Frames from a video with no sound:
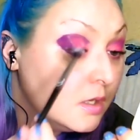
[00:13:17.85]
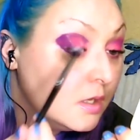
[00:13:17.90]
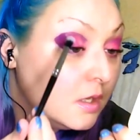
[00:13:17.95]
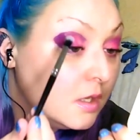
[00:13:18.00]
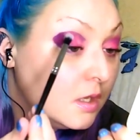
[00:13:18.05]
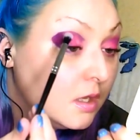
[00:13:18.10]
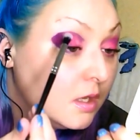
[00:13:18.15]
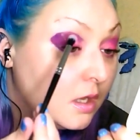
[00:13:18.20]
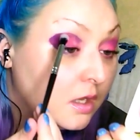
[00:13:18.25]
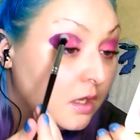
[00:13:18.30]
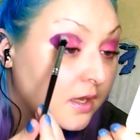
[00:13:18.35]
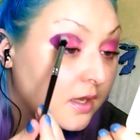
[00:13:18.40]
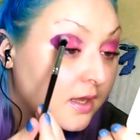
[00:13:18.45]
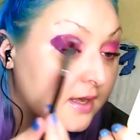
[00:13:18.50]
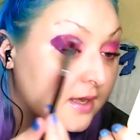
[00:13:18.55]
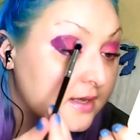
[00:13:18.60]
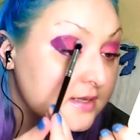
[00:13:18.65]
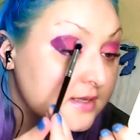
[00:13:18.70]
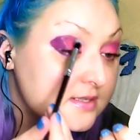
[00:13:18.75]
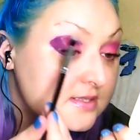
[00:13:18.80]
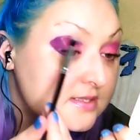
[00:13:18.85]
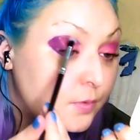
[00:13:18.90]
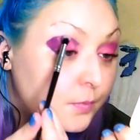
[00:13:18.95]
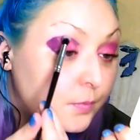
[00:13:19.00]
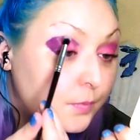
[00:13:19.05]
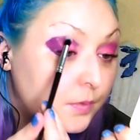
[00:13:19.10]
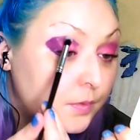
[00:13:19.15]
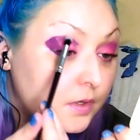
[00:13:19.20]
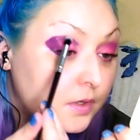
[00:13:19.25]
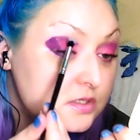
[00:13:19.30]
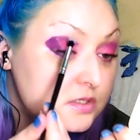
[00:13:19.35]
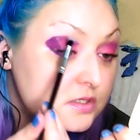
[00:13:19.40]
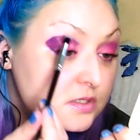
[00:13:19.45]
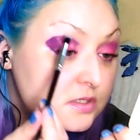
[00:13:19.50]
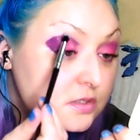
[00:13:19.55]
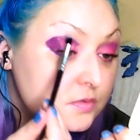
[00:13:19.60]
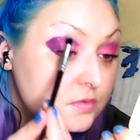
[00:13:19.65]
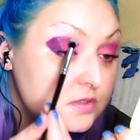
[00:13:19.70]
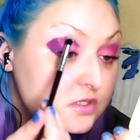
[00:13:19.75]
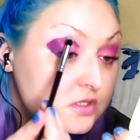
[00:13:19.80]
Okay, so what we're going to do is
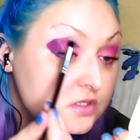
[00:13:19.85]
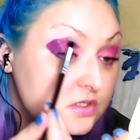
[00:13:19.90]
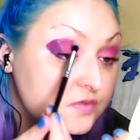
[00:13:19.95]
just very,